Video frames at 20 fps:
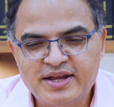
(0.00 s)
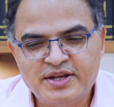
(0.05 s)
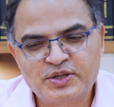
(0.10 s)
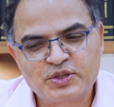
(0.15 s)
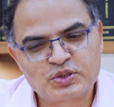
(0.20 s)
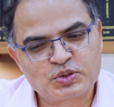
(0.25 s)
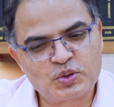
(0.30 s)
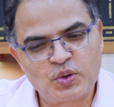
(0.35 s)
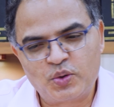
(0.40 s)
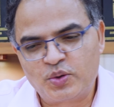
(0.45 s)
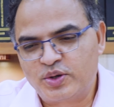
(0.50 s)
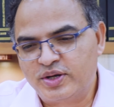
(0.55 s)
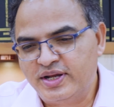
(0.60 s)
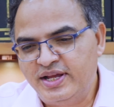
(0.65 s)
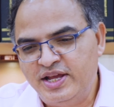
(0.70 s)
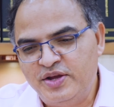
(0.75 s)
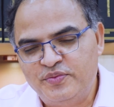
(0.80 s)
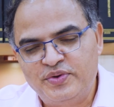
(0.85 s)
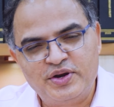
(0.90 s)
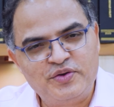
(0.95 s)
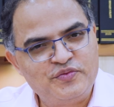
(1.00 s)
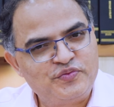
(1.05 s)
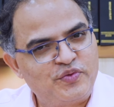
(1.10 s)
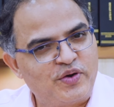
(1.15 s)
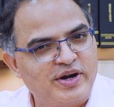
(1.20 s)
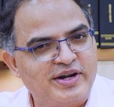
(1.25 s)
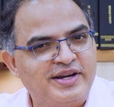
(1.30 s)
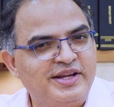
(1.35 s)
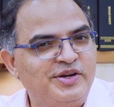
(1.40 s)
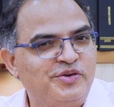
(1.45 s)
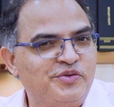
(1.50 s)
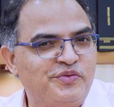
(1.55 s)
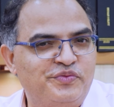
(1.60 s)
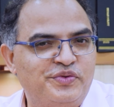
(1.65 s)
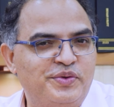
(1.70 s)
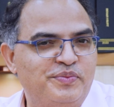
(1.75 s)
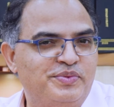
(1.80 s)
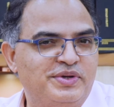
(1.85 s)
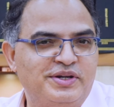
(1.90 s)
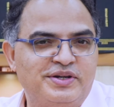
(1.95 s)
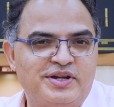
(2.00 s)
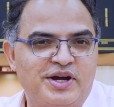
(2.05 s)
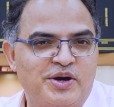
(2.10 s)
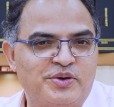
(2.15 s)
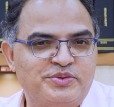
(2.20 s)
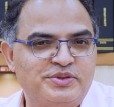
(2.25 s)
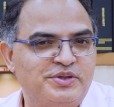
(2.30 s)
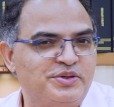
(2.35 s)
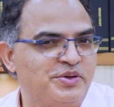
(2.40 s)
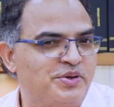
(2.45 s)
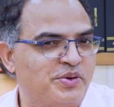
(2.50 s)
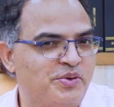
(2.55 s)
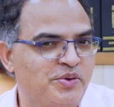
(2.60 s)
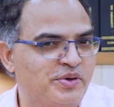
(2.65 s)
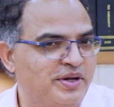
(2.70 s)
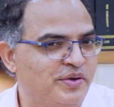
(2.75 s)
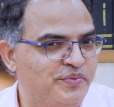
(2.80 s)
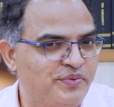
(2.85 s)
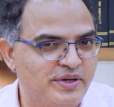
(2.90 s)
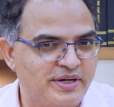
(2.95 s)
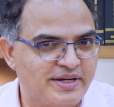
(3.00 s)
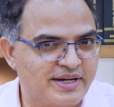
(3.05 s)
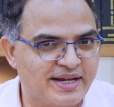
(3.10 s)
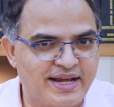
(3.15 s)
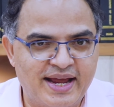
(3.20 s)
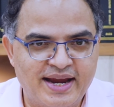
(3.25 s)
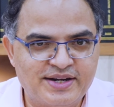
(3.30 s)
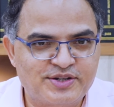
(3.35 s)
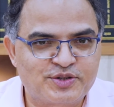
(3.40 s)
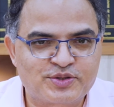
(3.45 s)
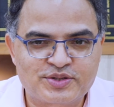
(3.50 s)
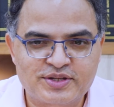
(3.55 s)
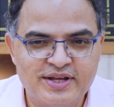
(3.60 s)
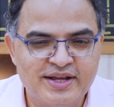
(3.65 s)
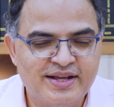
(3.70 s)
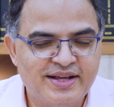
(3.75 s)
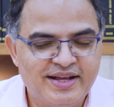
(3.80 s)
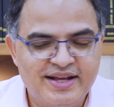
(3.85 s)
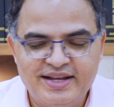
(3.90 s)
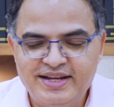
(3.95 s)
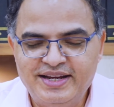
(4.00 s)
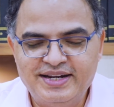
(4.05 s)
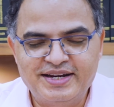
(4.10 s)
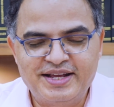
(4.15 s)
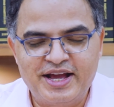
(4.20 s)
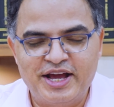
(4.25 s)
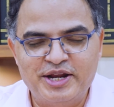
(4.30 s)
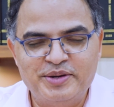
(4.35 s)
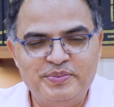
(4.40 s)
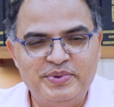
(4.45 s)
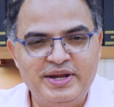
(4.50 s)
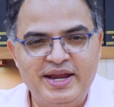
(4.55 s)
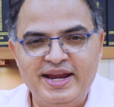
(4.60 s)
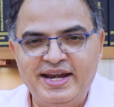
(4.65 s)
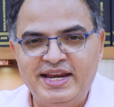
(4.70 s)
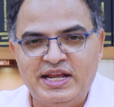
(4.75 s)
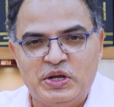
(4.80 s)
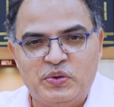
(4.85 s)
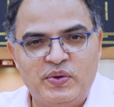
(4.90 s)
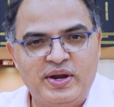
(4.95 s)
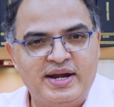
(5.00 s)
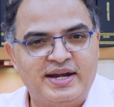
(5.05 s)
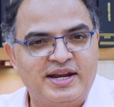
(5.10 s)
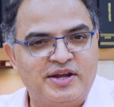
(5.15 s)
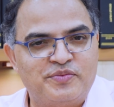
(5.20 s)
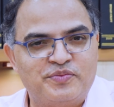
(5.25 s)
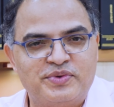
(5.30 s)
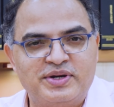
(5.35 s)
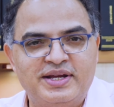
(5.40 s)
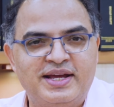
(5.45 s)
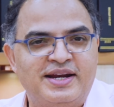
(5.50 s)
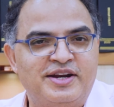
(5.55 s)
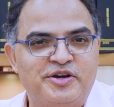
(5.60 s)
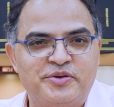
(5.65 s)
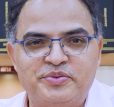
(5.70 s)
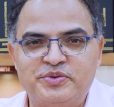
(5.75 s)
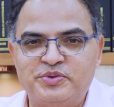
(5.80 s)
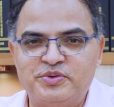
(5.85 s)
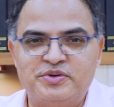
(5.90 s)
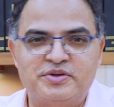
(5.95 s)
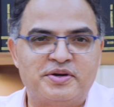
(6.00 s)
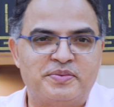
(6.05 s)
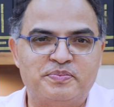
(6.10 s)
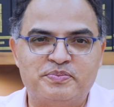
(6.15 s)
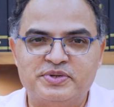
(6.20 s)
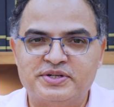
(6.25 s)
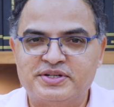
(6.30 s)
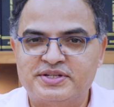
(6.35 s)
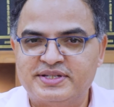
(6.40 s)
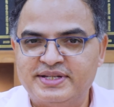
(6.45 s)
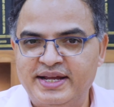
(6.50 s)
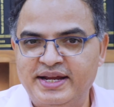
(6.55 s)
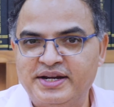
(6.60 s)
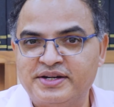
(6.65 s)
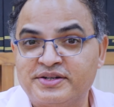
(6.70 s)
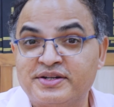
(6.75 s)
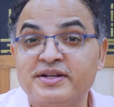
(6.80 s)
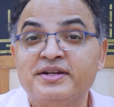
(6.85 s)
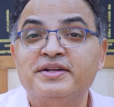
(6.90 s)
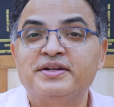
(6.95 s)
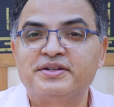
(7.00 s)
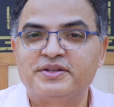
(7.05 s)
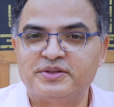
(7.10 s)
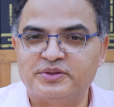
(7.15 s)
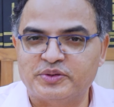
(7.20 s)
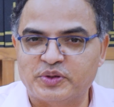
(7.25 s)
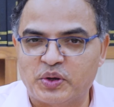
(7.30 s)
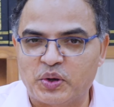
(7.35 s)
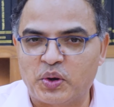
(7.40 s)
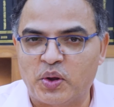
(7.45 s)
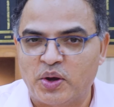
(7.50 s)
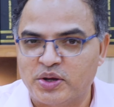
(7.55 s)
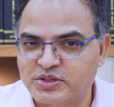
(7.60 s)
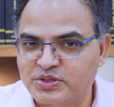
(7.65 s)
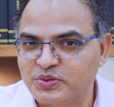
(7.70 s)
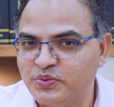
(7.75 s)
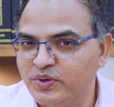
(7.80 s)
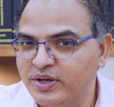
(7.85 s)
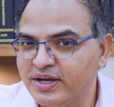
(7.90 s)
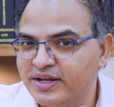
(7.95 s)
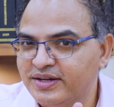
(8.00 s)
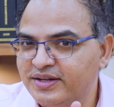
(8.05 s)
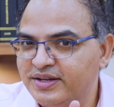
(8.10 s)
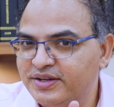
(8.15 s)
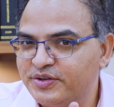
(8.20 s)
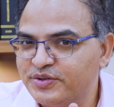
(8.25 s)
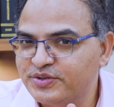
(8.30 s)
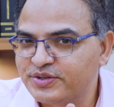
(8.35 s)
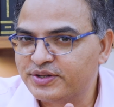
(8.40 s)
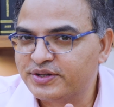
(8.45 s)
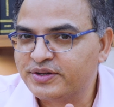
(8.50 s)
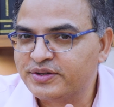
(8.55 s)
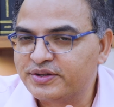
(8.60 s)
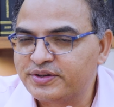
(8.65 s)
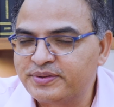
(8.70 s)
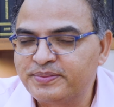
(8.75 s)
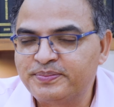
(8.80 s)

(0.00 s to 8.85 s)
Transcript: So even 40 to 50,000 crore, if it gets, it can be adequate enough to compensate the loss we can consider.